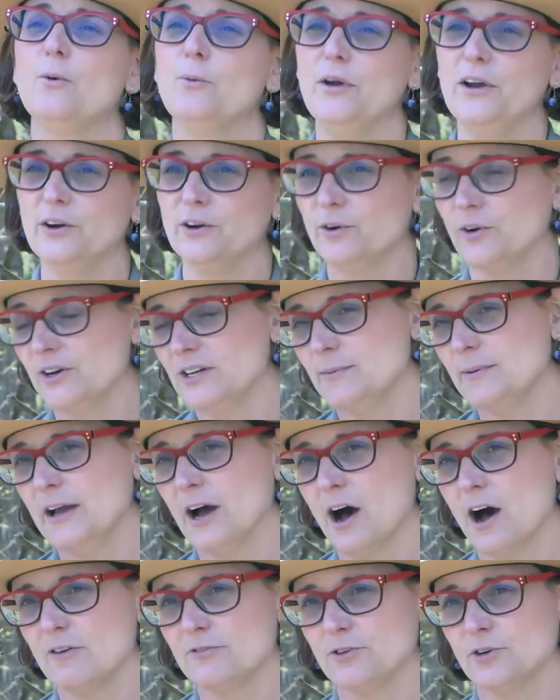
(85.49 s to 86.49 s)
we are going to
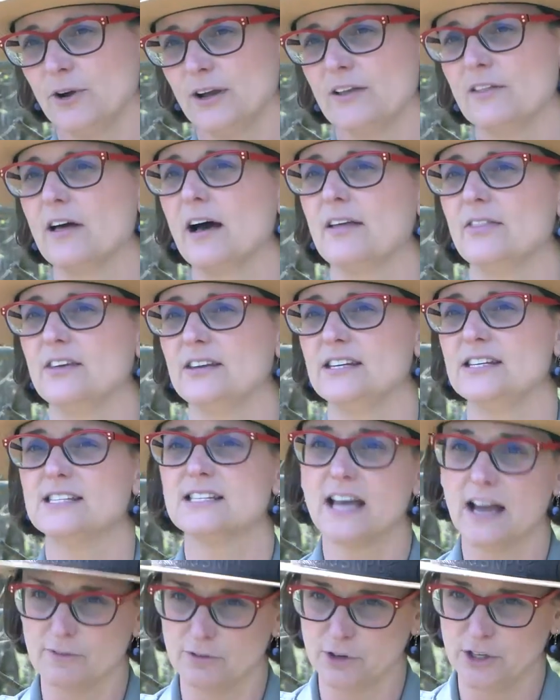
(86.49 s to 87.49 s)
be offering the
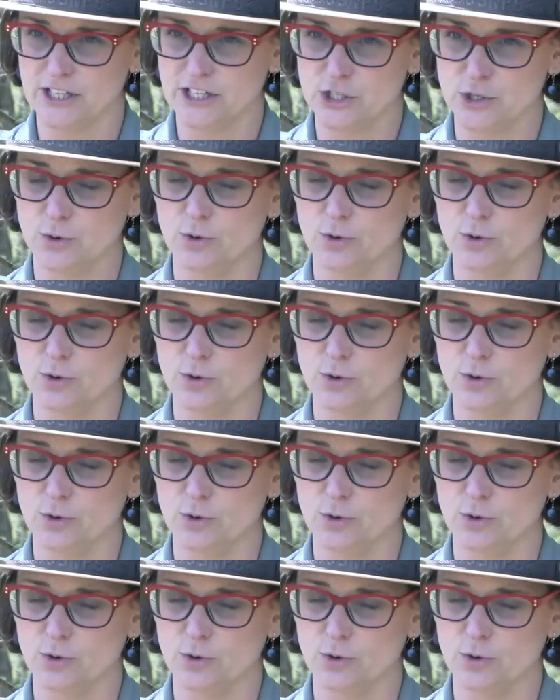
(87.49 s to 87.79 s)
Discovery